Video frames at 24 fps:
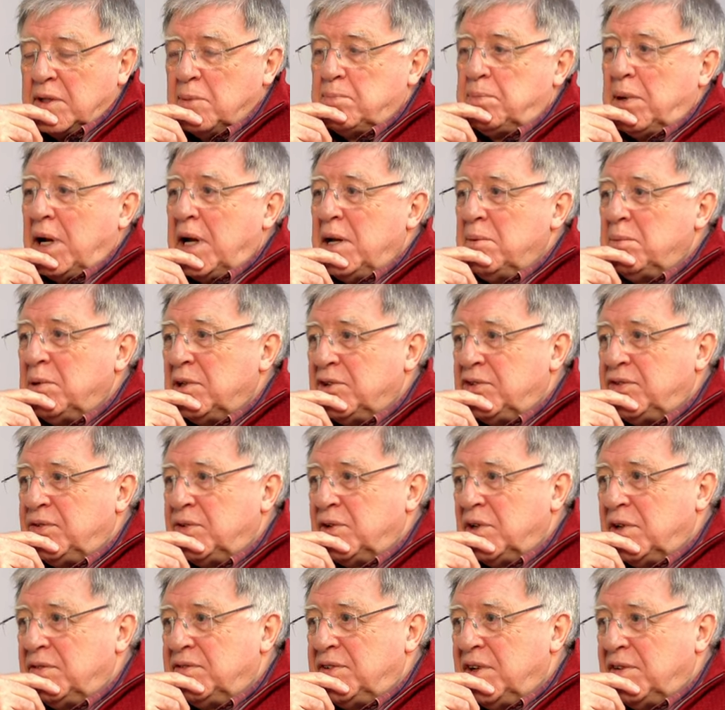the Bible is
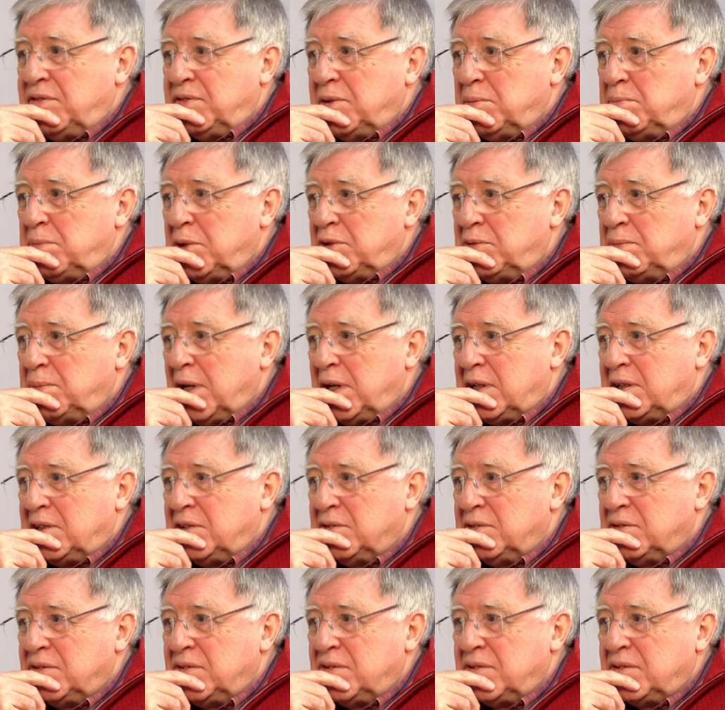full of different
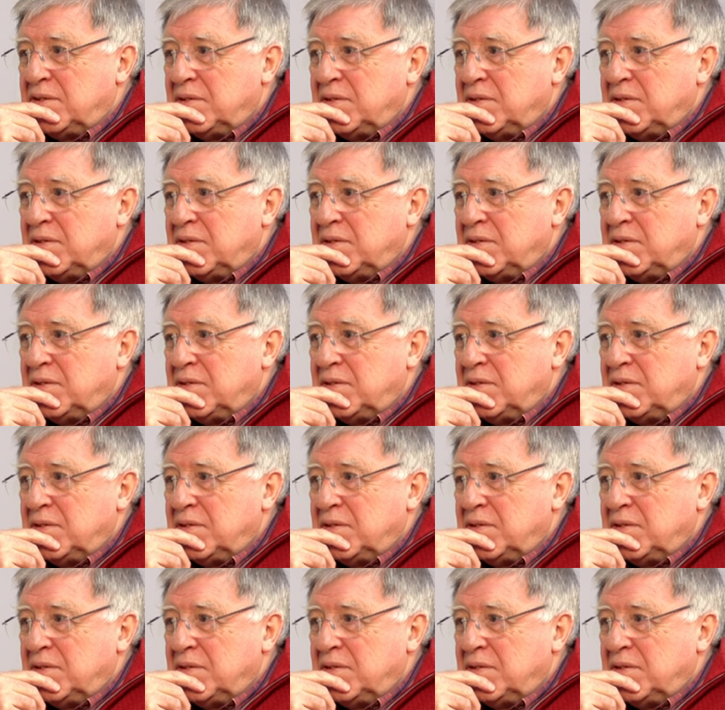perspectives,